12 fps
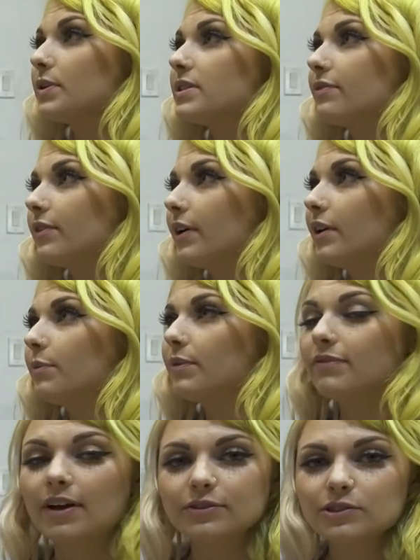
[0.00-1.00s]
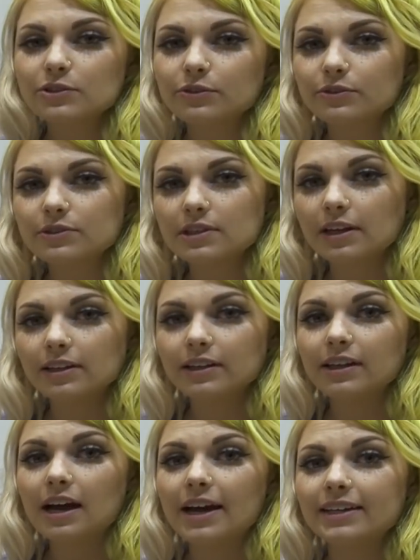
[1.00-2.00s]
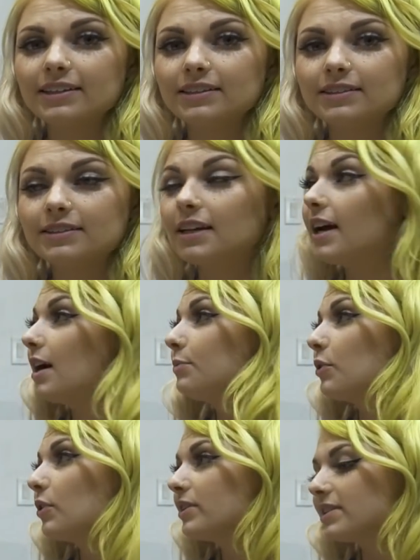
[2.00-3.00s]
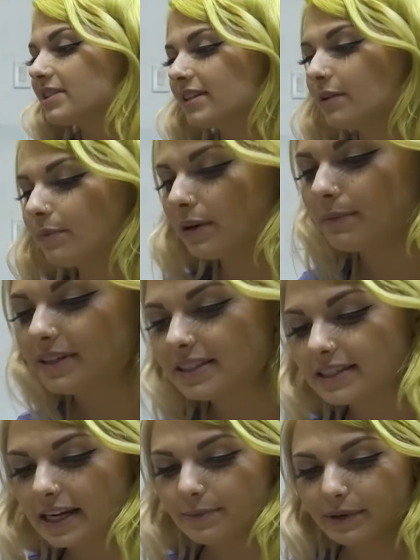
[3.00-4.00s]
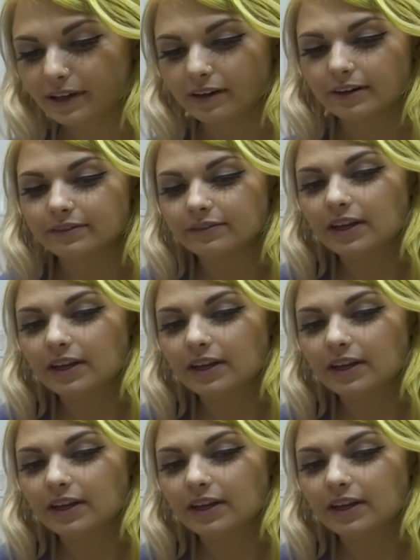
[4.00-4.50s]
was averted. We found screws. Luckily, I'm going to stand by my statement of